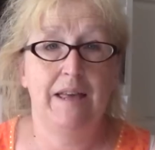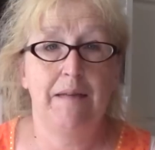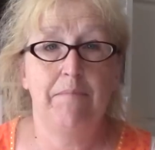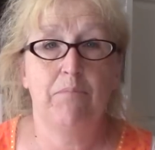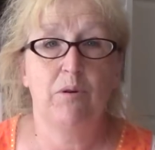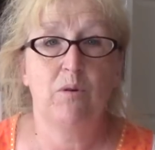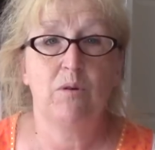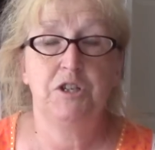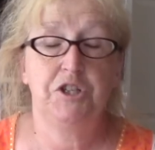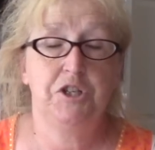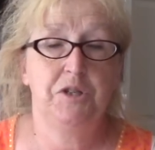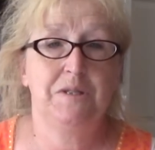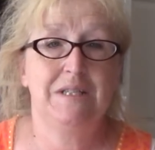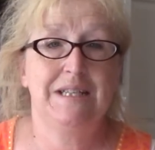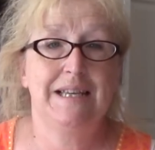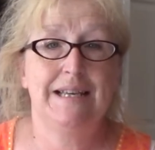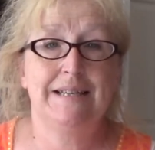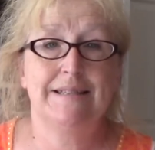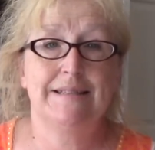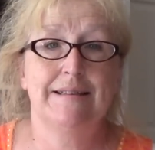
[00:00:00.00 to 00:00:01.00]
import
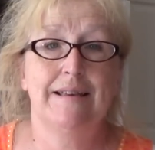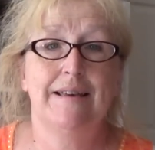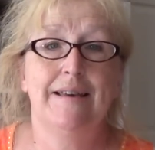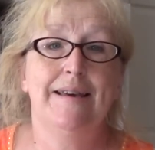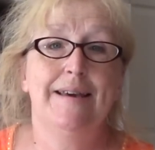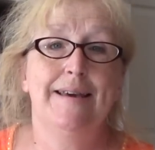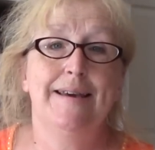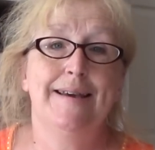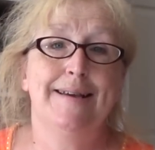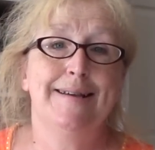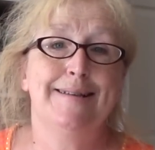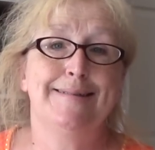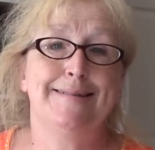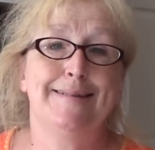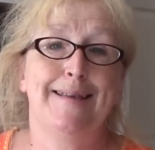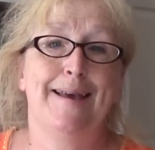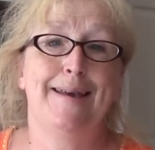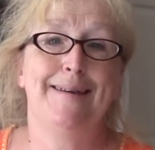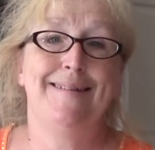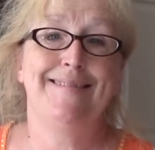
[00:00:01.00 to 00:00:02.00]
duties. So